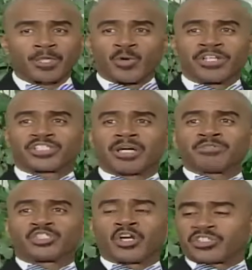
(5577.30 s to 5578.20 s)
You went to
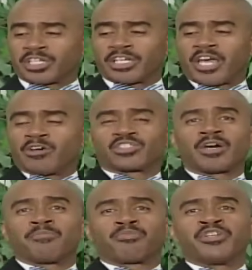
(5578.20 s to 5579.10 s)
some church and held
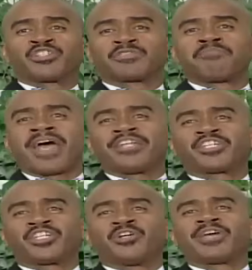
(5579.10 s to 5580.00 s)
some preacher's
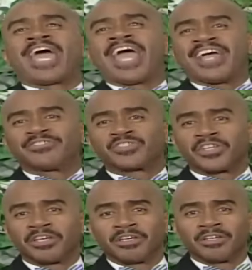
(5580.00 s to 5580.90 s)
manicured
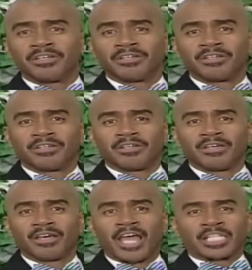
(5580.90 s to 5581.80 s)
hands
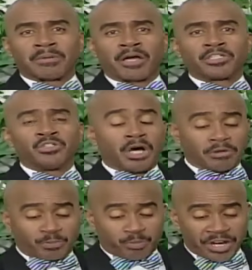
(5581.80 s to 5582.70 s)
and tell you
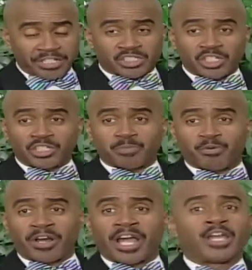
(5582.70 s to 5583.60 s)
don't pray the sinner's
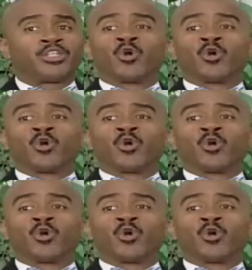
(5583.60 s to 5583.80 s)
prayer.